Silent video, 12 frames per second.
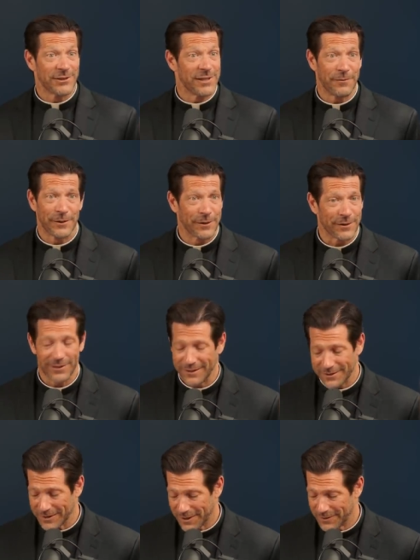just
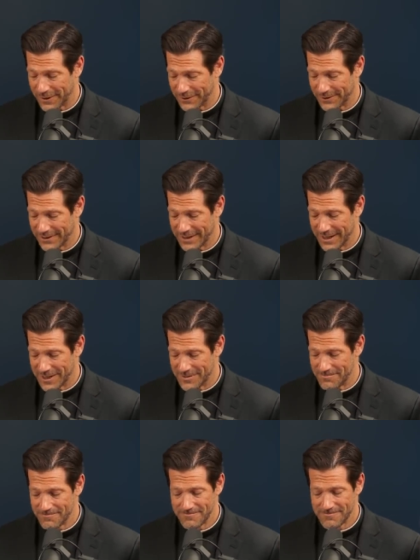difficult to love mm-hmm. others. Um,
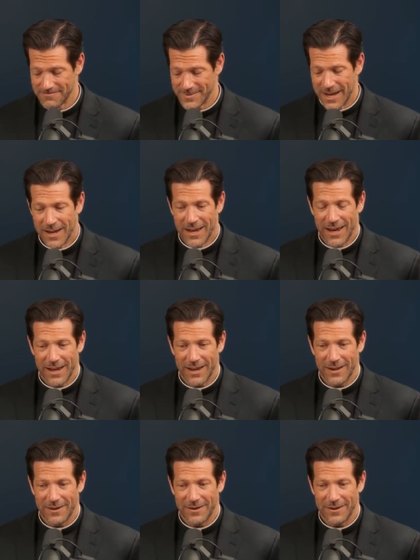mm-hmm.
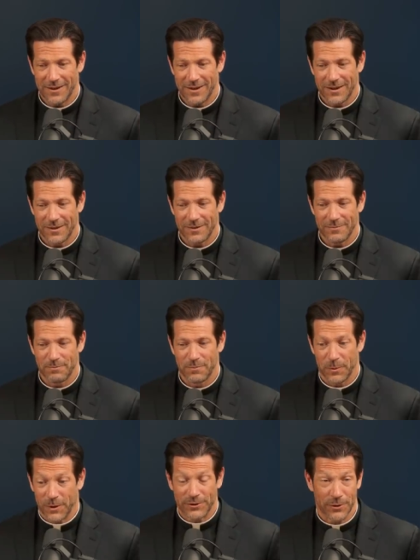
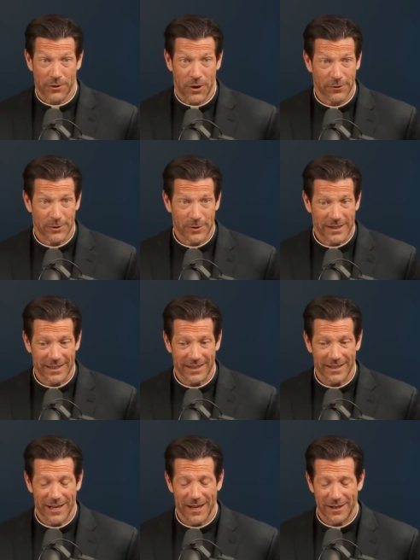but we're still called to it
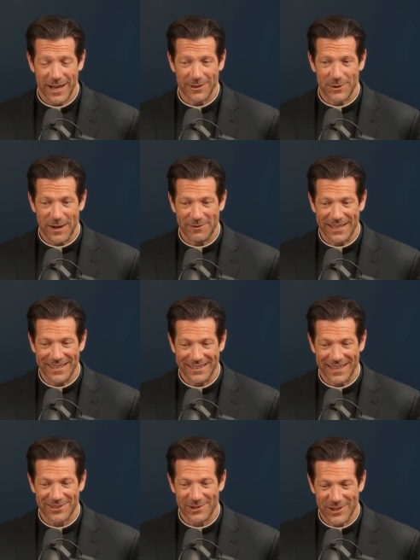it, mm-hmm. Do you have any
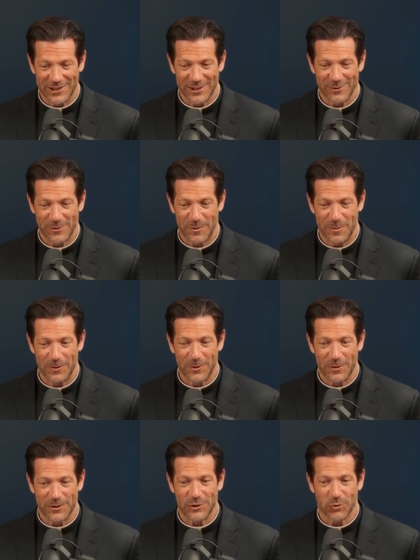like suggestions for people
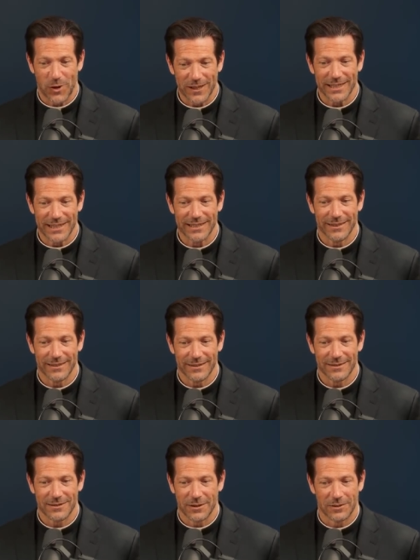who are struggling
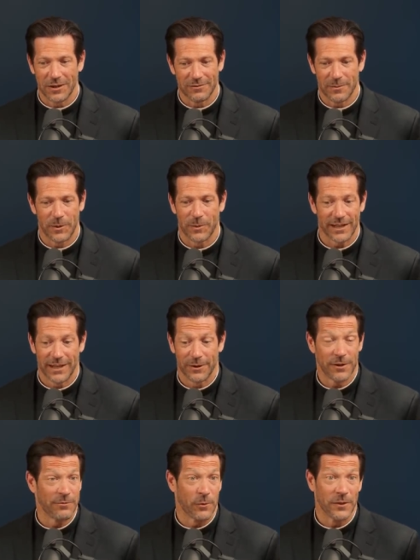to love? I mean, we're going to
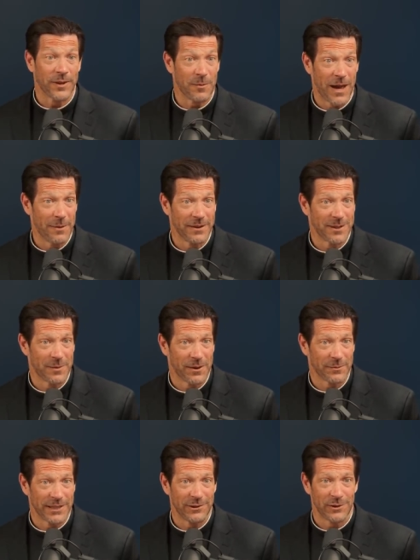hear the fourth yeah. commandment
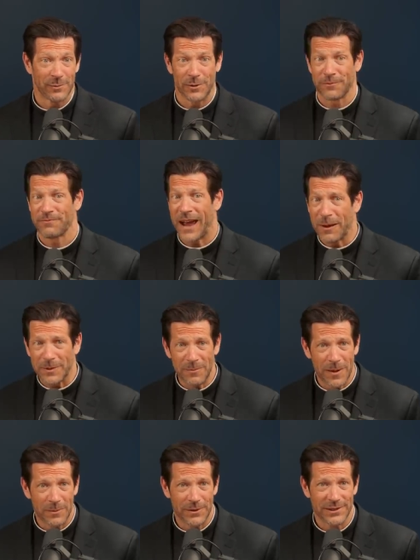about relationships with family
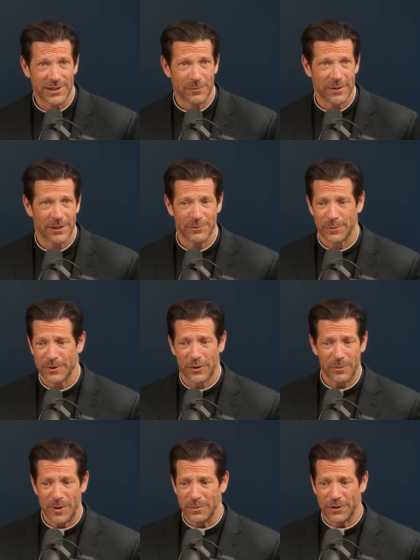members and relationship yeah. with
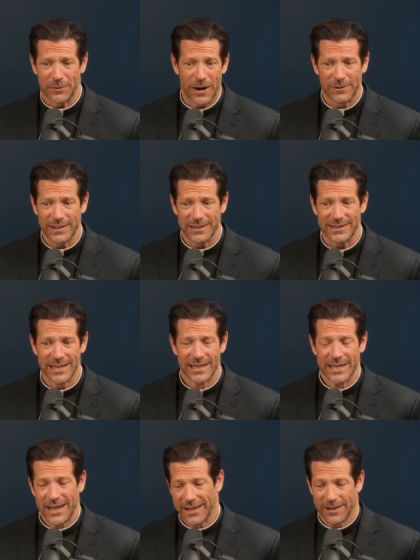other people and around us,
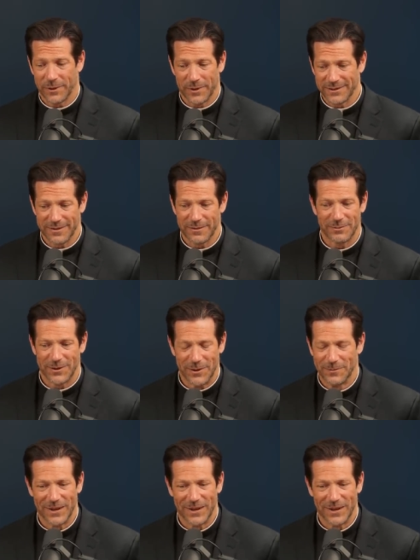and then the rest of them too.